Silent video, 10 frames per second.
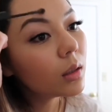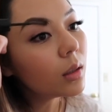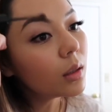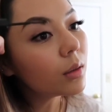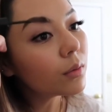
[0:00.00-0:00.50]

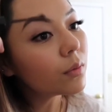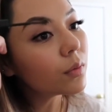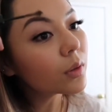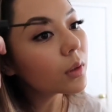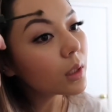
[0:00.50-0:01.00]
It
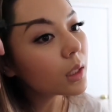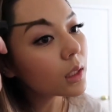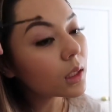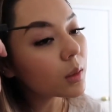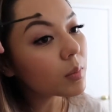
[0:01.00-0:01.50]
really
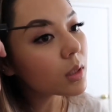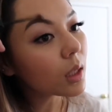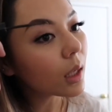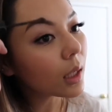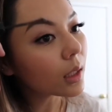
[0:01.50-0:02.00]
keeps
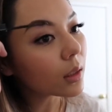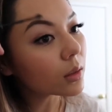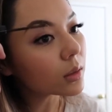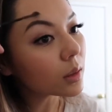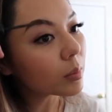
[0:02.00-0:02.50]
the
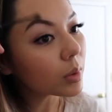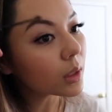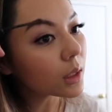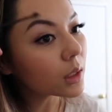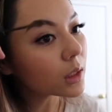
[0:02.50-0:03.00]
hairs in
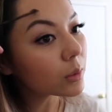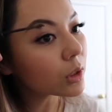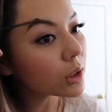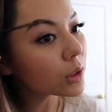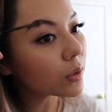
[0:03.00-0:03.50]
place,
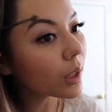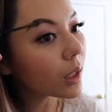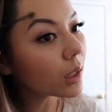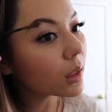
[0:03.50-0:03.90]
which is great.